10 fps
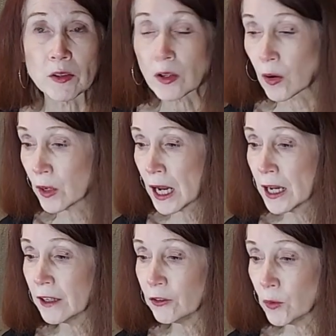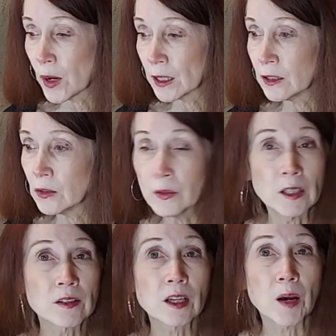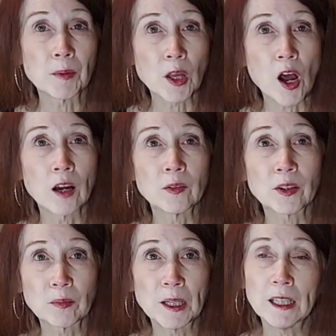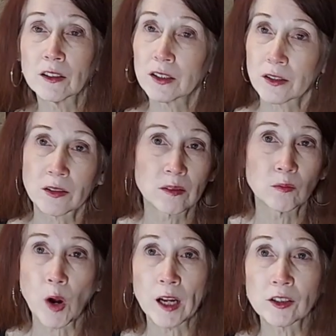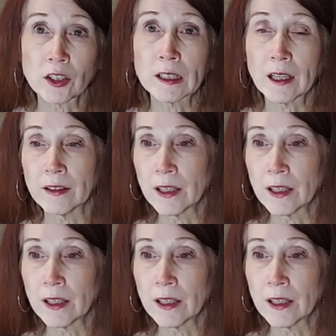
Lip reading: So if you want to do this, come along with me or just watch it and